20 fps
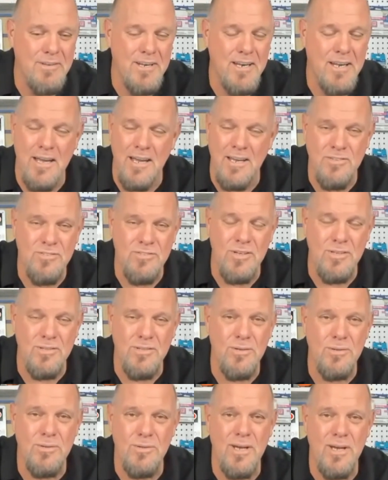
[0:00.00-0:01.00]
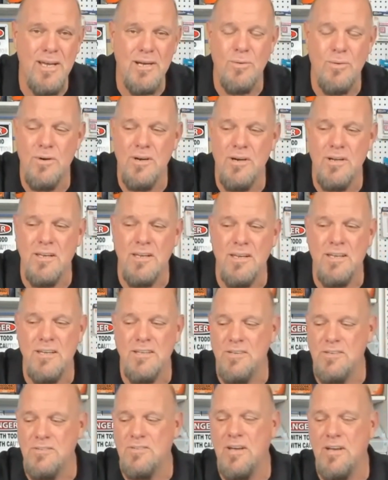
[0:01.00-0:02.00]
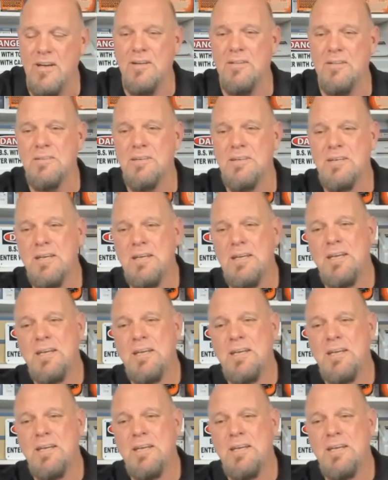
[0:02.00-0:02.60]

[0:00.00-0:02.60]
and I still don't know how to work it. Can you tell?